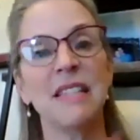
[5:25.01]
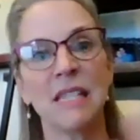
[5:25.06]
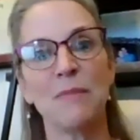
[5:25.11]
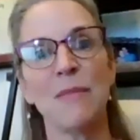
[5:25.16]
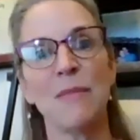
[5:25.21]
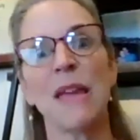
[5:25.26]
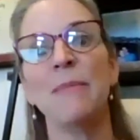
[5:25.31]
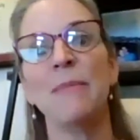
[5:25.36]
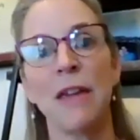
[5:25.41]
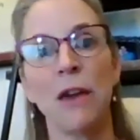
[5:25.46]

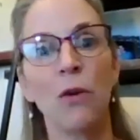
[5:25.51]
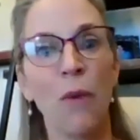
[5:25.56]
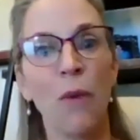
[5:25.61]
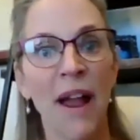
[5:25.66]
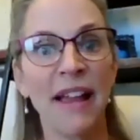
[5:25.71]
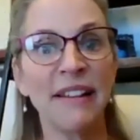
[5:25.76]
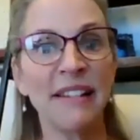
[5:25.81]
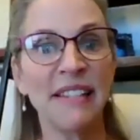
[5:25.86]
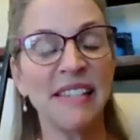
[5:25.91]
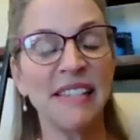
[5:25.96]
This may be a
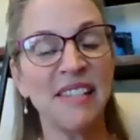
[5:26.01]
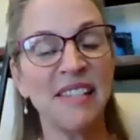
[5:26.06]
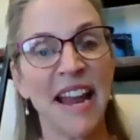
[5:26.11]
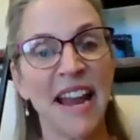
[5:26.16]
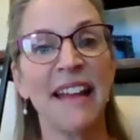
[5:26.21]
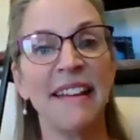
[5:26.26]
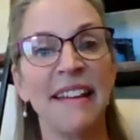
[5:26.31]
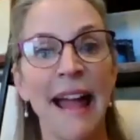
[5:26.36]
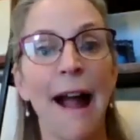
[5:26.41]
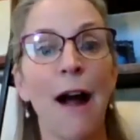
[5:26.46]
way to
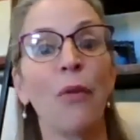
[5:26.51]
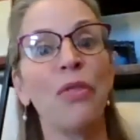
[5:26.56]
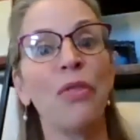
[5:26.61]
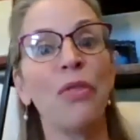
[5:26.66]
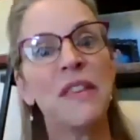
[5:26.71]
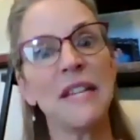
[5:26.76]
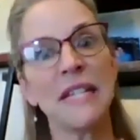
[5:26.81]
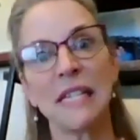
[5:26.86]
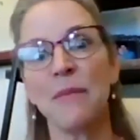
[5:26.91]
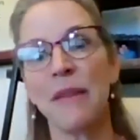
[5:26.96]
stand out.
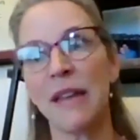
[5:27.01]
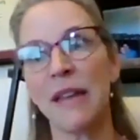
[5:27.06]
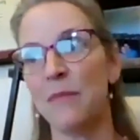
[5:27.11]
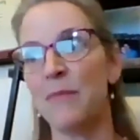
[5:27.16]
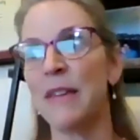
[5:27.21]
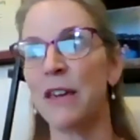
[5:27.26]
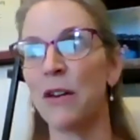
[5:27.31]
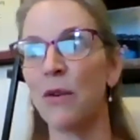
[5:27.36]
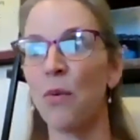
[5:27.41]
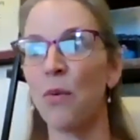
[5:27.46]
This may
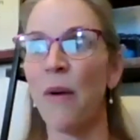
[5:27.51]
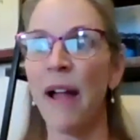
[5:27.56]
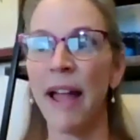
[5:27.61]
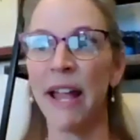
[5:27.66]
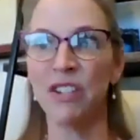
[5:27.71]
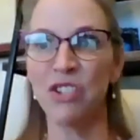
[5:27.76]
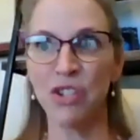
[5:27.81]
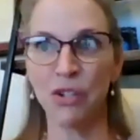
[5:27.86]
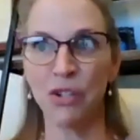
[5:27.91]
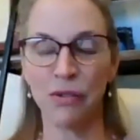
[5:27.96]
be a way
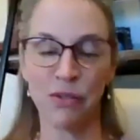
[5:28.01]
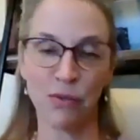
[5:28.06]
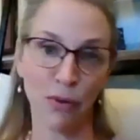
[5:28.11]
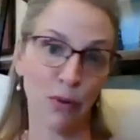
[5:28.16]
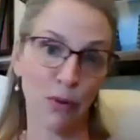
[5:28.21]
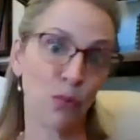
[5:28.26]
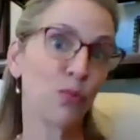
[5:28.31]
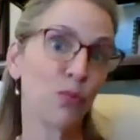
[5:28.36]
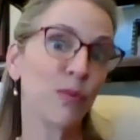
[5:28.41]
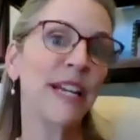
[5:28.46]
to sort of
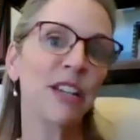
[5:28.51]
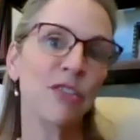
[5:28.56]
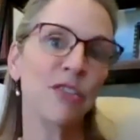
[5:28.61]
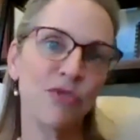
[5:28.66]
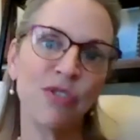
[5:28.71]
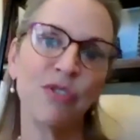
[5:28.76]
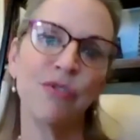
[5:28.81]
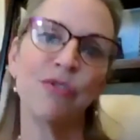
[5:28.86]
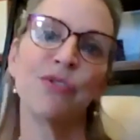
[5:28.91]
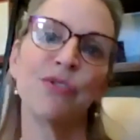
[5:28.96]

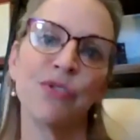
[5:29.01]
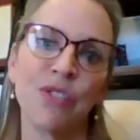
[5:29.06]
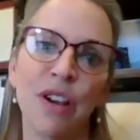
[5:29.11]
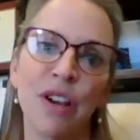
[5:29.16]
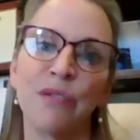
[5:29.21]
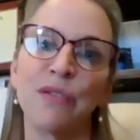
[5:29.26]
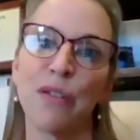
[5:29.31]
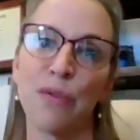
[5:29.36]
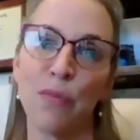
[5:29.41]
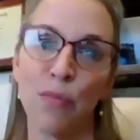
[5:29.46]
reintroduce yourself
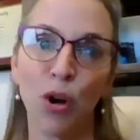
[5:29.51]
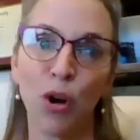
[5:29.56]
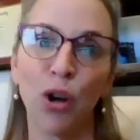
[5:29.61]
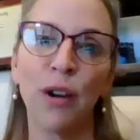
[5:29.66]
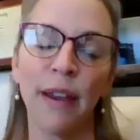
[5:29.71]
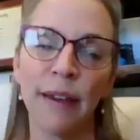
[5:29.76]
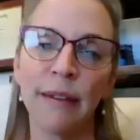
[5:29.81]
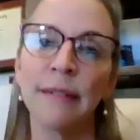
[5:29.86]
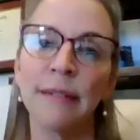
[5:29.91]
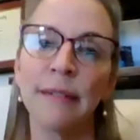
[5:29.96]
to the market.